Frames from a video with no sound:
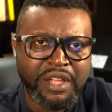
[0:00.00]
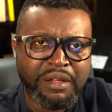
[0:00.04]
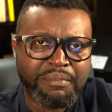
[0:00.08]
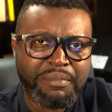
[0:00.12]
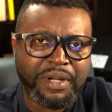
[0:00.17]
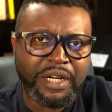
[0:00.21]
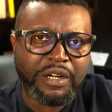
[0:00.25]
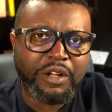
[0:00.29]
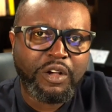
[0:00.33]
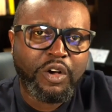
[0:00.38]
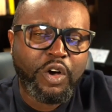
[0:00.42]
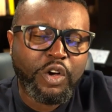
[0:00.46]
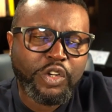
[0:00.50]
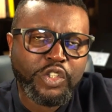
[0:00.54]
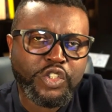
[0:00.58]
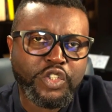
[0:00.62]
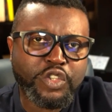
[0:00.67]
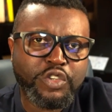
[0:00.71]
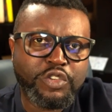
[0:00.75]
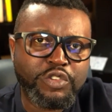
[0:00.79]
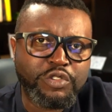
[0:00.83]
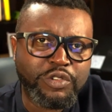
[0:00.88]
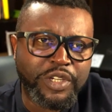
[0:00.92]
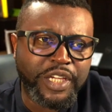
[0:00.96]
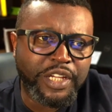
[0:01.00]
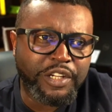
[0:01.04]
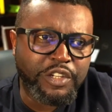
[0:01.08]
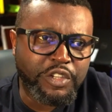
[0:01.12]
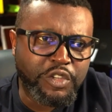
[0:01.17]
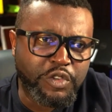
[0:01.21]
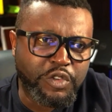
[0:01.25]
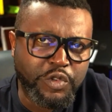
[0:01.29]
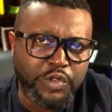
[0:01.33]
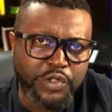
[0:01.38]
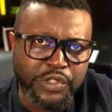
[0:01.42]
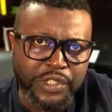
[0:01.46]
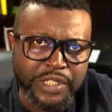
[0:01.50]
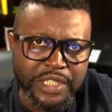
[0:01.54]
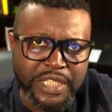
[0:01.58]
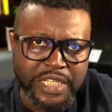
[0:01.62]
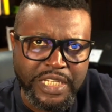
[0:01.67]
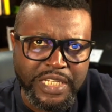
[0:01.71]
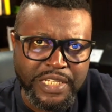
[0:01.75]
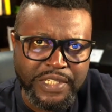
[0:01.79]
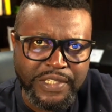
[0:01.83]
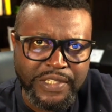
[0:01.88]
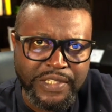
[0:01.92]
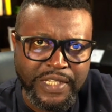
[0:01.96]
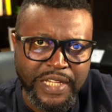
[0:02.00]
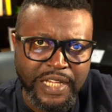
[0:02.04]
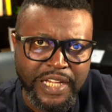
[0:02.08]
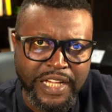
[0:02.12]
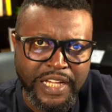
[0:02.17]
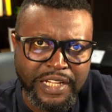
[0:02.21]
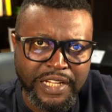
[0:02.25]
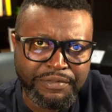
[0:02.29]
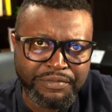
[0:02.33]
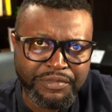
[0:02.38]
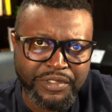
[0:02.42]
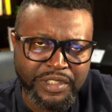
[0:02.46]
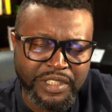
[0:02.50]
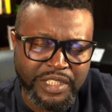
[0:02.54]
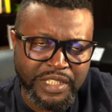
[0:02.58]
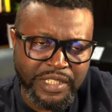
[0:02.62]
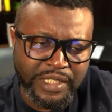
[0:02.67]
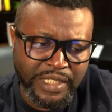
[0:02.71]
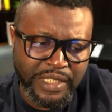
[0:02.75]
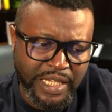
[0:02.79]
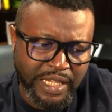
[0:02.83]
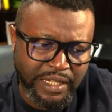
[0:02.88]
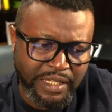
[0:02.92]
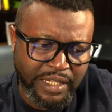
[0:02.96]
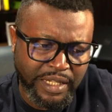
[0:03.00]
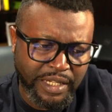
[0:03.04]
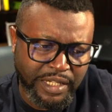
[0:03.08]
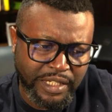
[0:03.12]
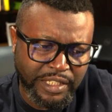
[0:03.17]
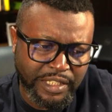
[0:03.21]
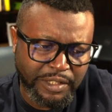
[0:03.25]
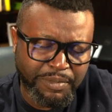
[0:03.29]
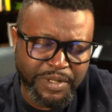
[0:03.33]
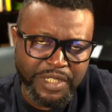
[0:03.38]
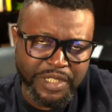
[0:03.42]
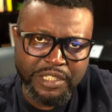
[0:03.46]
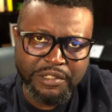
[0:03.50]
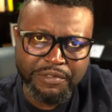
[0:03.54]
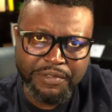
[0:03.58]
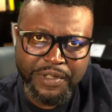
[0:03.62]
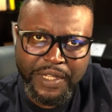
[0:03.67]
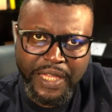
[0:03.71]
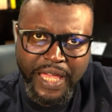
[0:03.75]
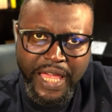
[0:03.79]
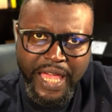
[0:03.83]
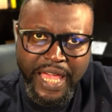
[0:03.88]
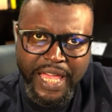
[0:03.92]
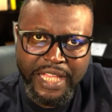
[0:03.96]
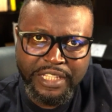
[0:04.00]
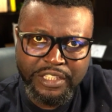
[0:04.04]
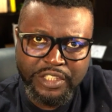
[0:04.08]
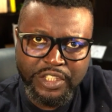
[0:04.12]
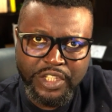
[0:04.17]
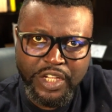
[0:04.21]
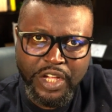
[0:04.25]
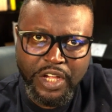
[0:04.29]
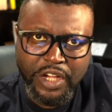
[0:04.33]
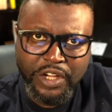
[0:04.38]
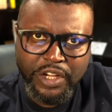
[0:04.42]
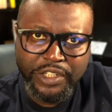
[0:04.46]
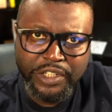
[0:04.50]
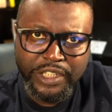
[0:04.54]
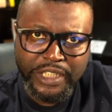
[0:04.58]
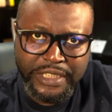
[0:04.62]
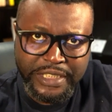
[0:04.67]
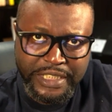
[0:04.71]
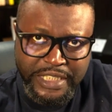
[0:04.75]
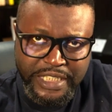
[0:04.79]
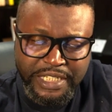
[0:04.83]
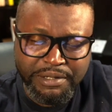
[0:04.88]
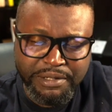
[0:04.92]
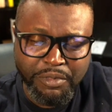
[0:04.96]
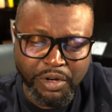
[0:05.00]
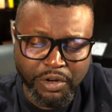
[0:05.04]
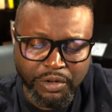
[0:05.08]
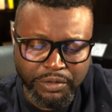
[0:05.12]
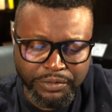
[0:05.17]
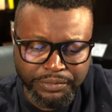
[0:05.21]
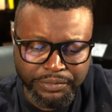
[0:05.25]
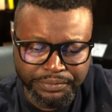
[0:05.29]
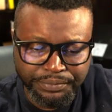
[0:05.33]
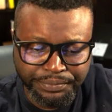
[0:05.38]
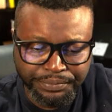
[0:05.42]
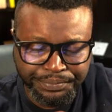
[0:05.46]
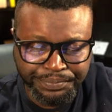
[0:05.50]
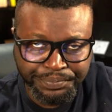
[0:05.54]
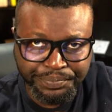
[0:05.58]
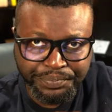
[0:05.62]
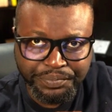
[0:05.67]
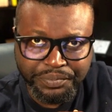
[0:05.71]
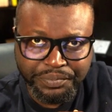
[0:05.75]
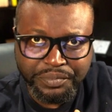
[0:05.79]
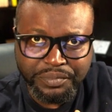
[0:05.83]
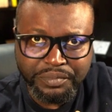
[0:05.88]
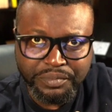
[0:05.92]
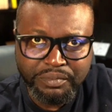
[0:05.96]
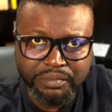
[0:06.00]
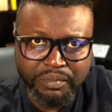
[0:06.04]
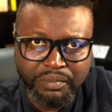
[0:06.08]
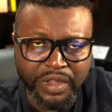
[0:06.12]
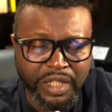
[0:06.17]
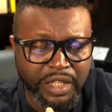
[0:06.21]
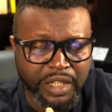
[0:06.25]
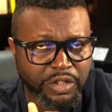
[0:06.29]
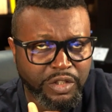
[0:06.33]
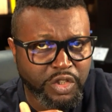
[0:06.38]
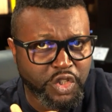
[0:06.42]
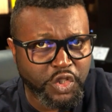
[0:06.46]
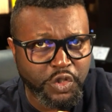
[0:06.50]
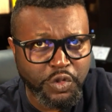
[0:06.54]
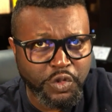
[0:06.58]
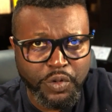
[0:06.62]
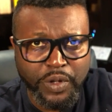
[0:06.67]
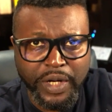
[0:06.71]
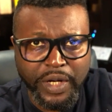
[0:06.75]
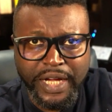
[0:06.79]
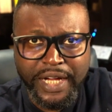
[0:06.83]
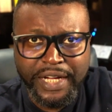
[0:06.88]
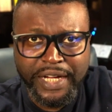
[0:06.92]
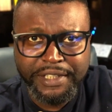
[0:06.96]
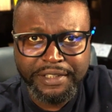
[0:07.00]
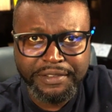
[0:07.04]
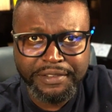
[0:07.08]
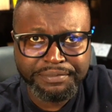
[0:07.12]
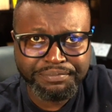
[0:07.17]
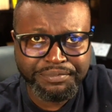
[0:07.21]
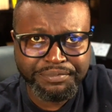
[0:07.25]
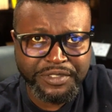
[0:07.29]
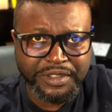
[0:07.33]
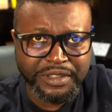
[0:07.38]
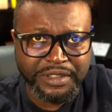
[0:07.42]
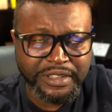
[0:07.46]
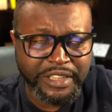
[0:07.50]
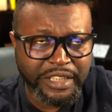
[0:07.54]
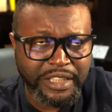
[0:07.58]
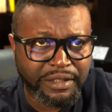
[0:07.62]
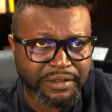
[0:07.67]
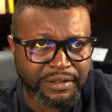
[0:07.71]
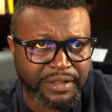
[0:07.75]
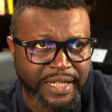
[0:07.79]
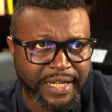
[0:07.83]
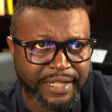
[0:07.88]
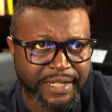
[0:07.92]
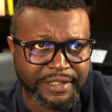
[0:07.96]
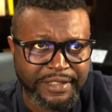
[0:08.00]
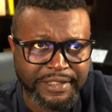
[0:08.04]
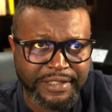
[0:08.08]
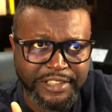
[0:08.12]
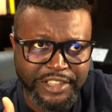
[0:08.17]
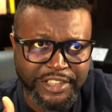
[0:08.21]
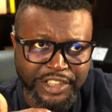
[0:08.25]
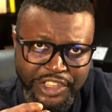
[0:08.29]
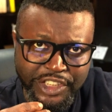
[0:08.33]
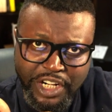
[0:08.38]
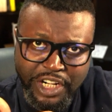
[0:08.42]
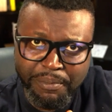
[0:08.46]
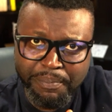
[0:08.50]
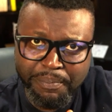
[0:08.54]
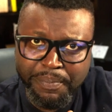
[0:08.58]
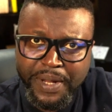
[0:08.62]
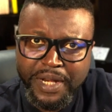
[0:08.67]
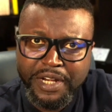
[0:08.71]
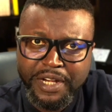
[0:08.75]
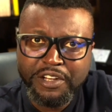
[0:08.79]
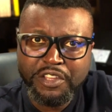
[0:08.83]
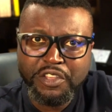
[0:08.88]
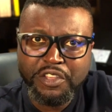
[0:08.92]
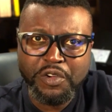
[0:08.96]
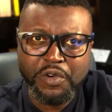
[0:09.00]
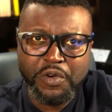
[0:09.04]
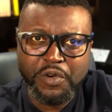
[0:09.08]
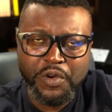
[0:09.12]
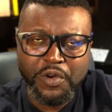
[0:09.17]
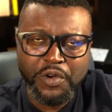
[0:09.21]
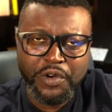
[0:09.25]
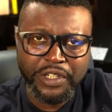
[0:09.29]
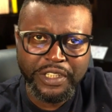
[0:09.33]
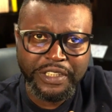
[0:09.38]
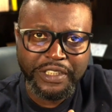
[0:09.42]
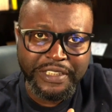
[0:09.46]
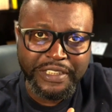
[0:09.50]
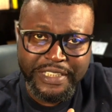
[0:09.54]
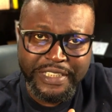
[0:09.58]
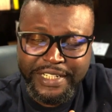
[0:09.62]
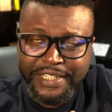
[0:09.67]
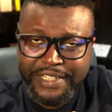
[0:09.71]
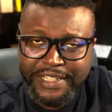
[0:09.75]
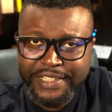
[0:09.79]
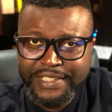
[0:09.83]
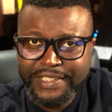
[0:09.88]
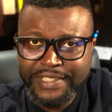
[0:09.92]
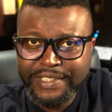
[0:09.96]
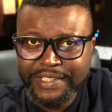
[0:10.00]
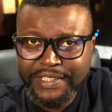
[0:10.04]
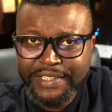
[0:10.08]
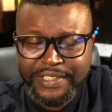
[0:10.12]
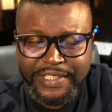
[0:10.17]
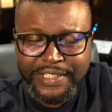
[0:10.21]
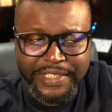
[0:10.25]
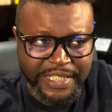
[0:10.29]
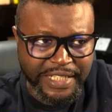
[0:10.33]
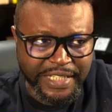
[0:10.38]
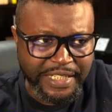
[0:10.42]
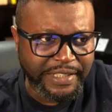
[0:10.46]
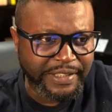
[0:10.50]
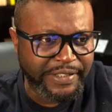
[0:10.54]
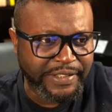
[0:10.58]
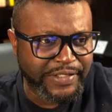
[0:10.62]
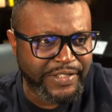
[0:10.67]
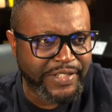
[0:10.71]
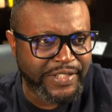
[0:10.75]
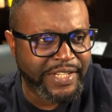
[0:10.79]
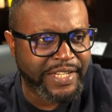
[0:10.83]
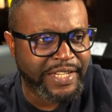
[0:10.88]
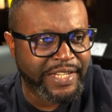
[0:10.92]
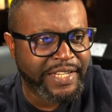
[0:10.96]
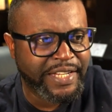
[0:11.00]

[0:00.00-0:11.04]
But also you can use this specific hands-on demo to sharpen your Linux skills.